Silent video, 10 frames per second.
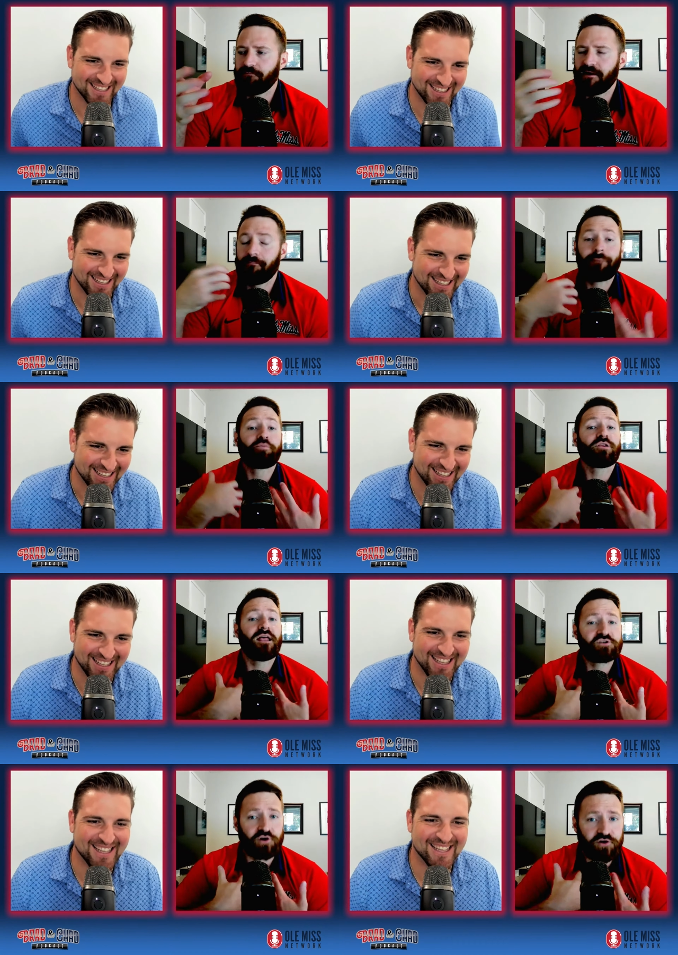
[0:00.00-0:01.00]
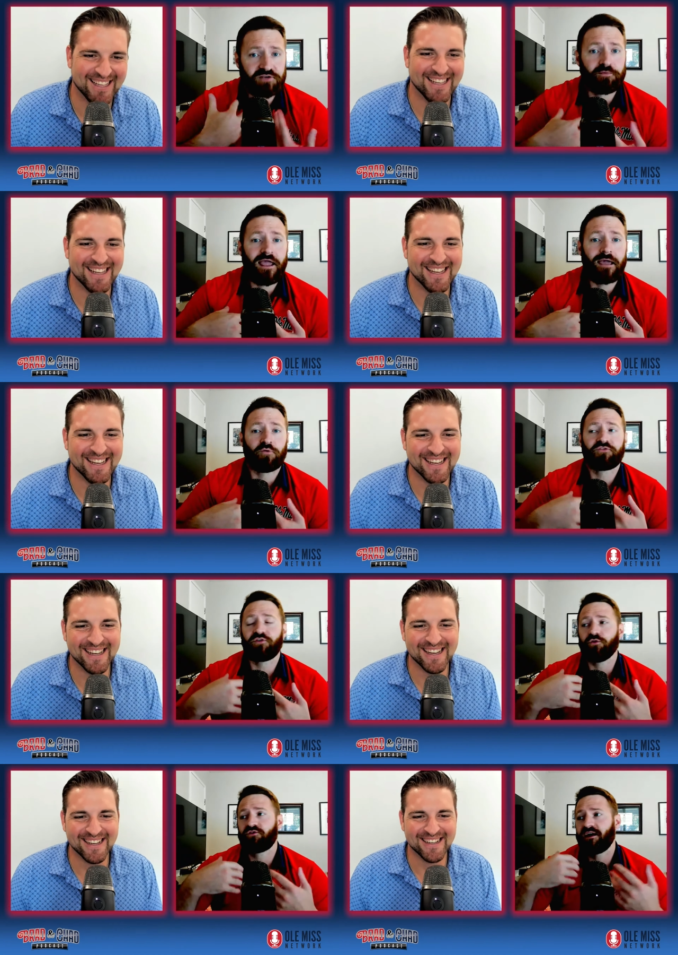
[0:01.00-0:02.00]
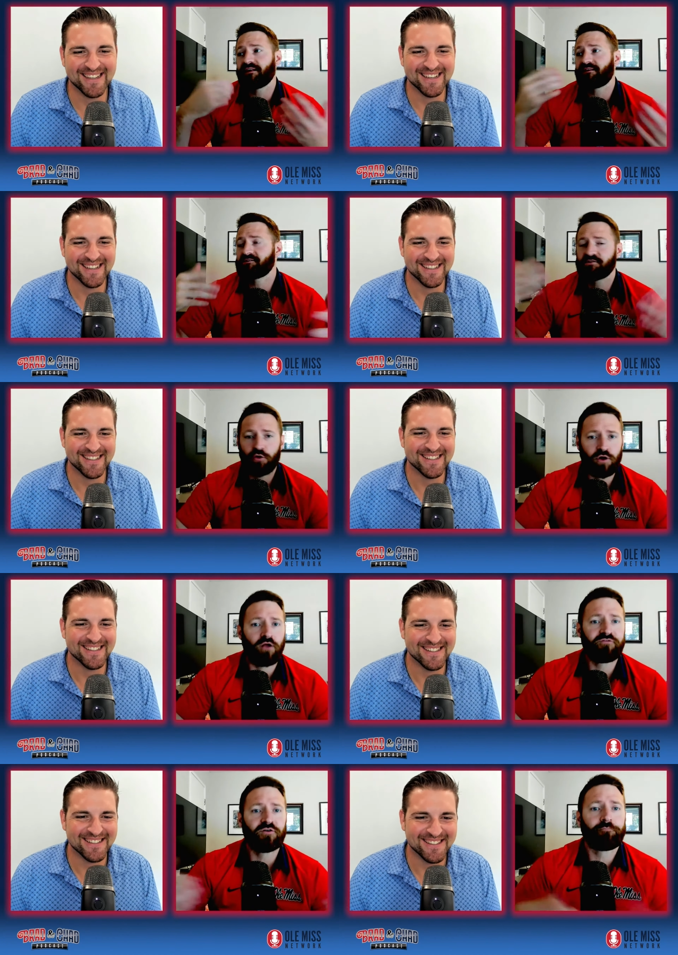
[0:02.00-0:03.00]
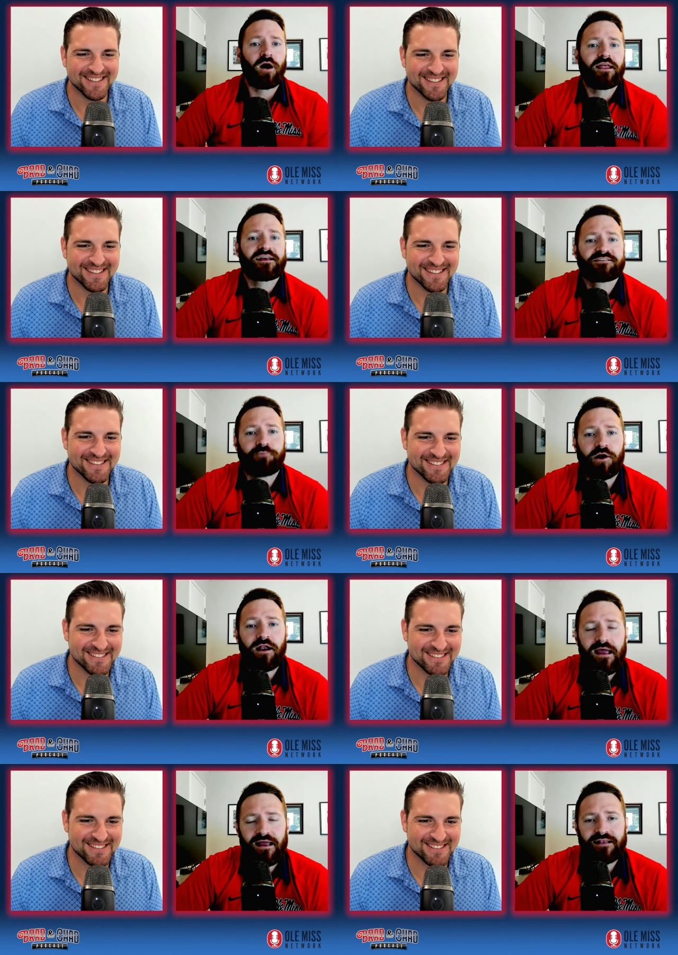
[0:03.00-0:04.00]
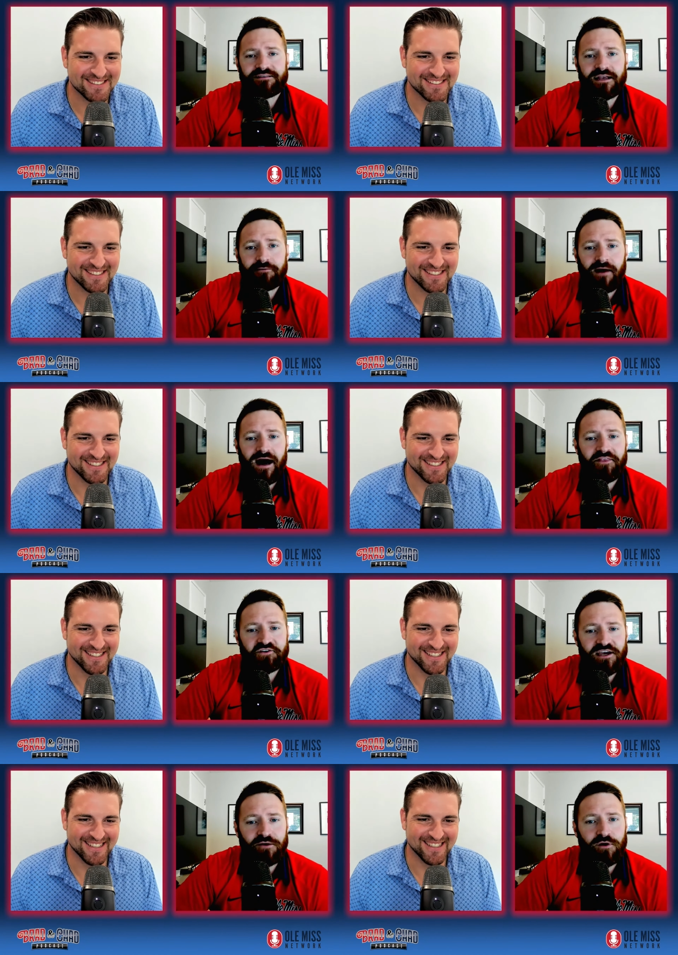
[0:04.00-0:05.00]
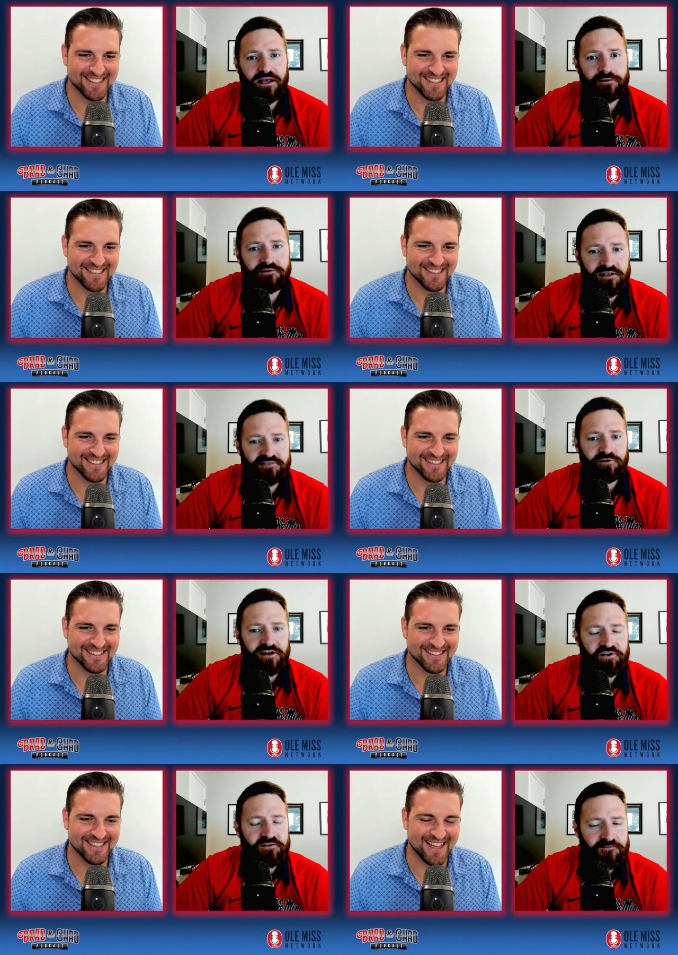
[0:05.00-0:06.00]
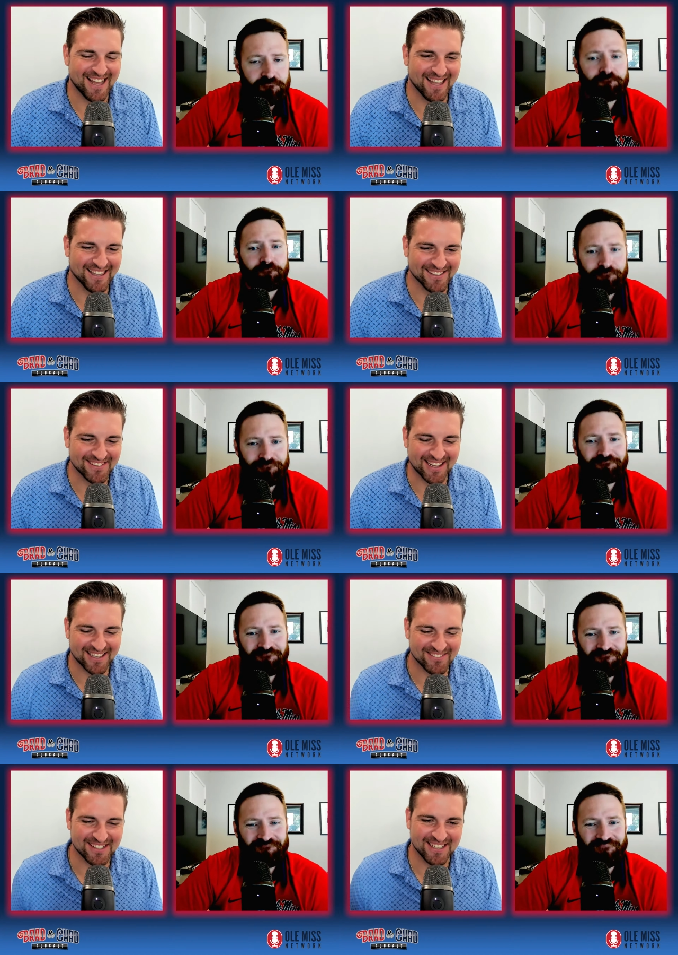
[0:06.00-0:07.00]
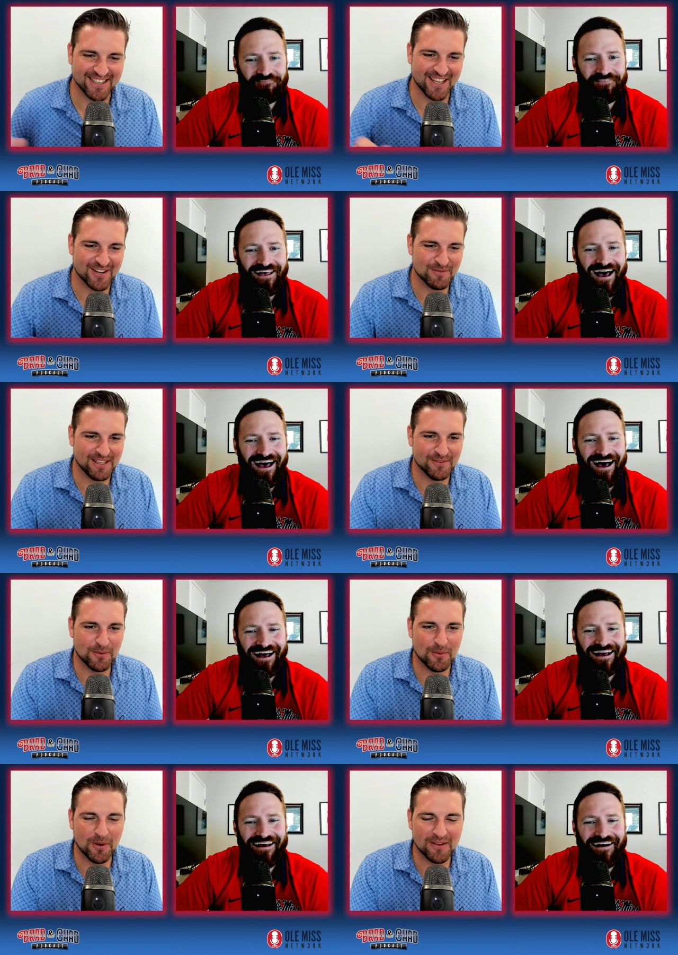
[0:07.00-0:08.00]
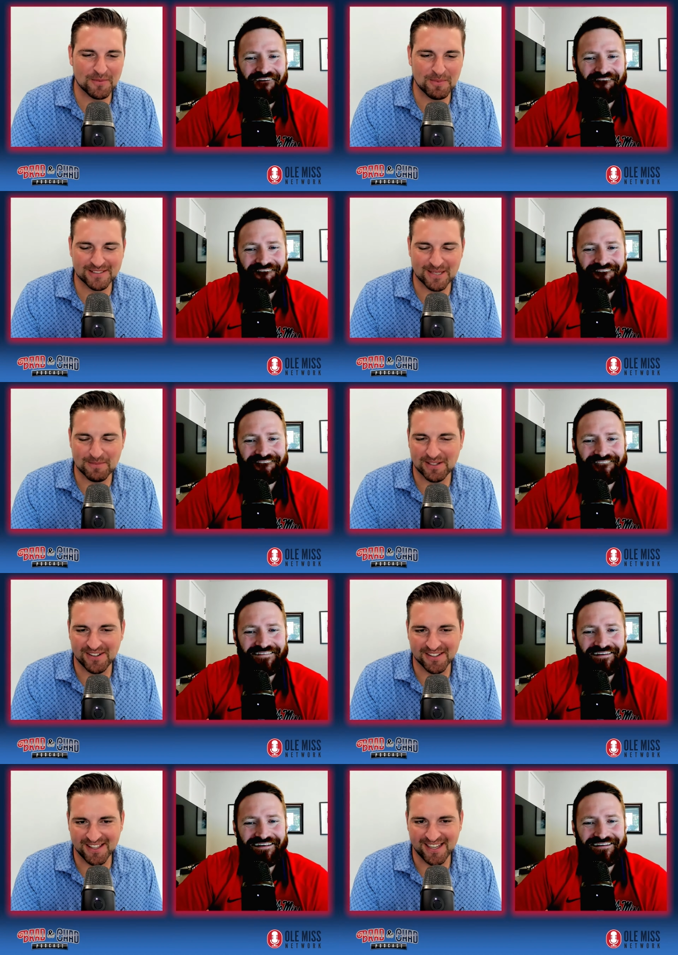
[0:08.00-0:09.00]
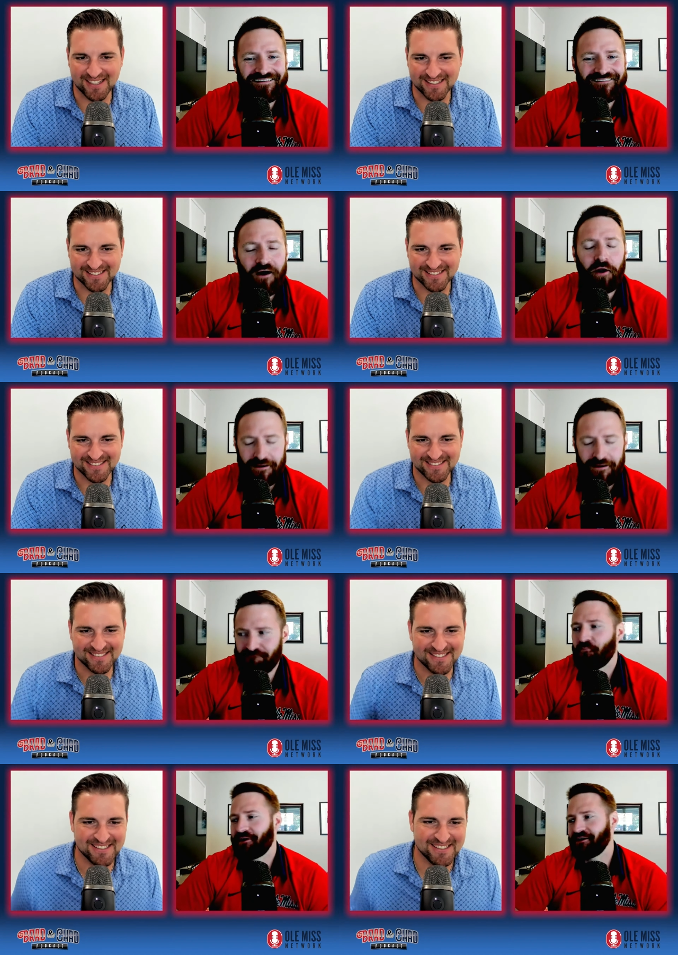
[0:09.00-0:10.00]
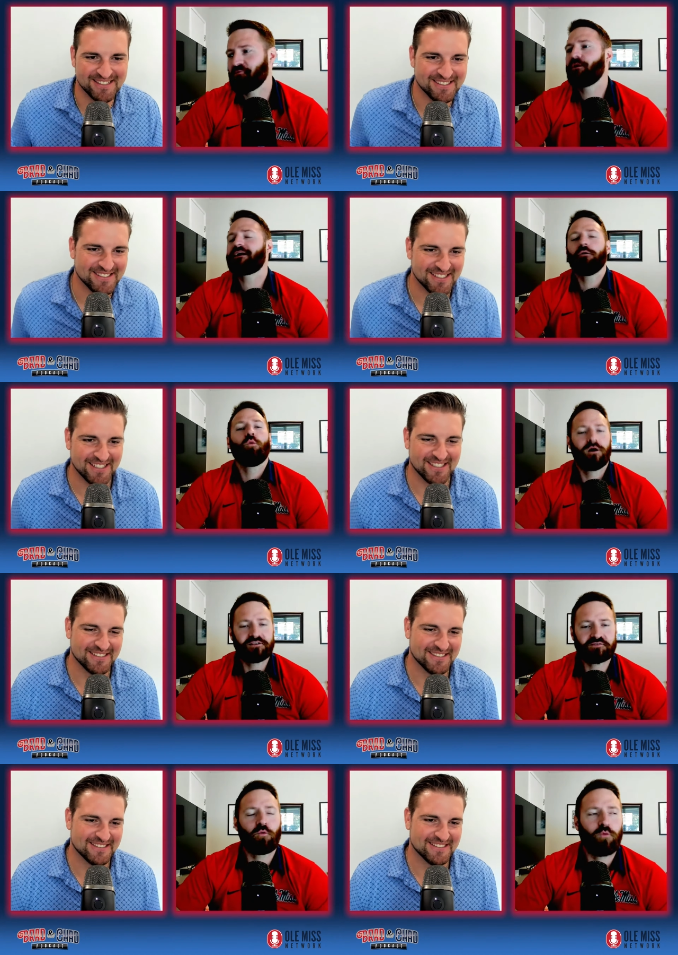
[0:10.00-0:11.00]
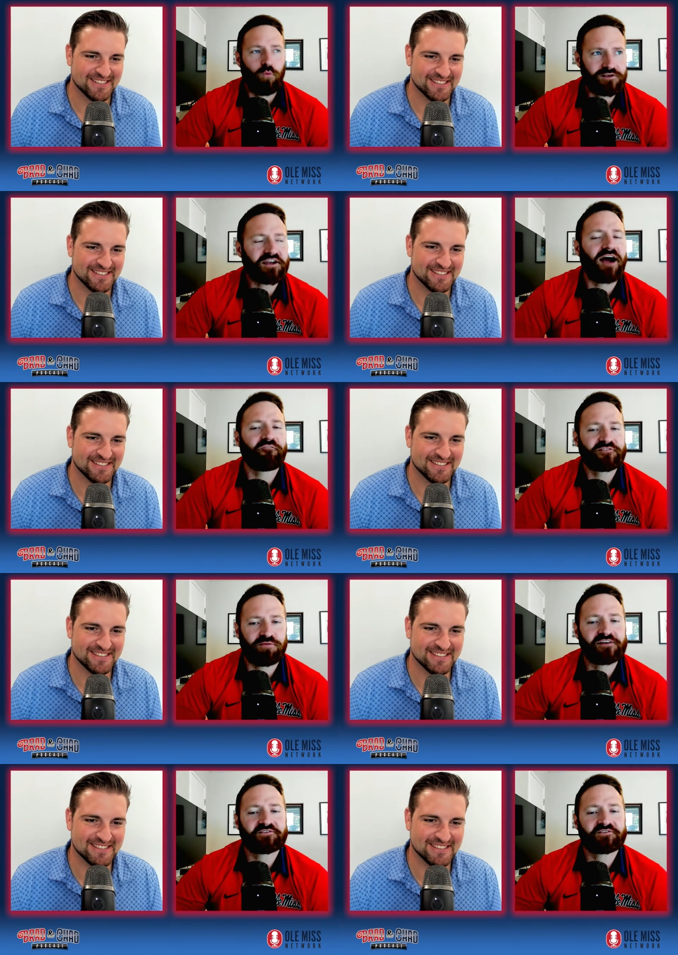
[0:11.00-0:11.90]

Speaker 1: to be my pleasure to be able to take this so-called football expert and take him behind the shed when it comes to these predictions.
Speaker 2: I love it. I love it. it will be. We'll have to put something on that.
Speaker 1: Okay, we can we can once once conference play